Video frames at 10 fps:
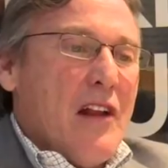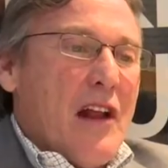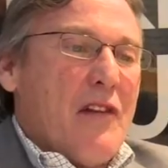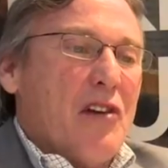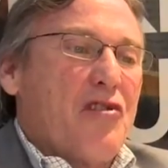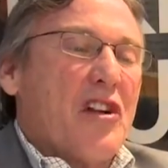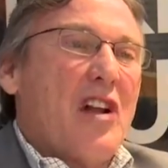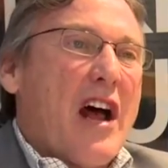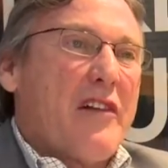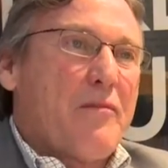There's a
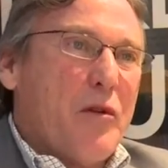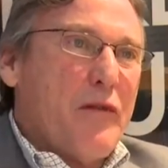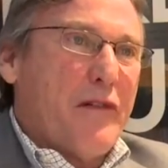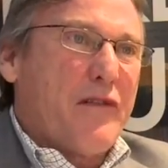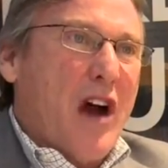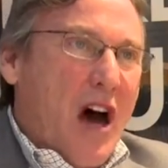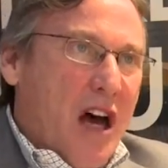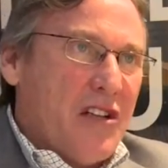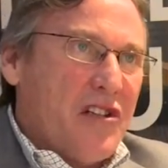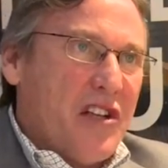lot of proof of
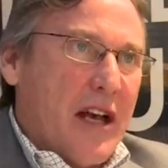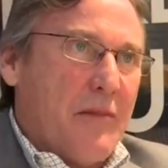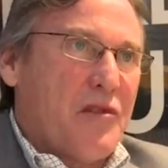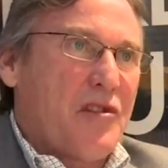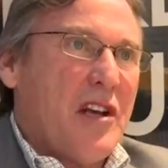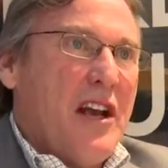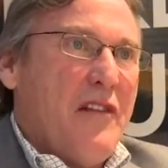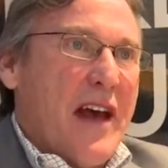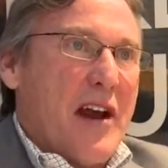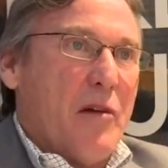concepts
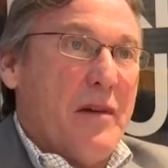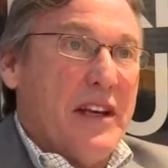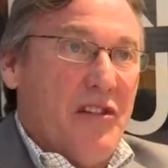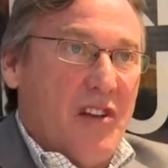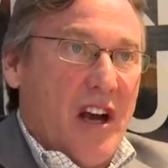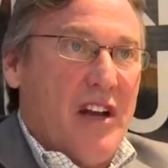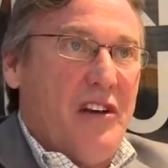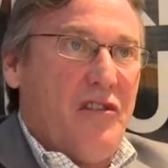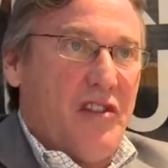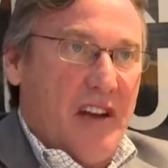that are being
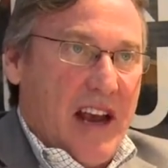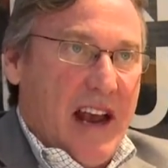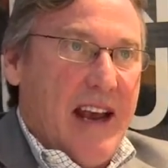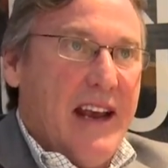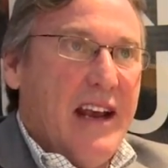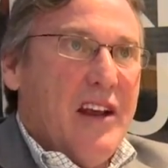done today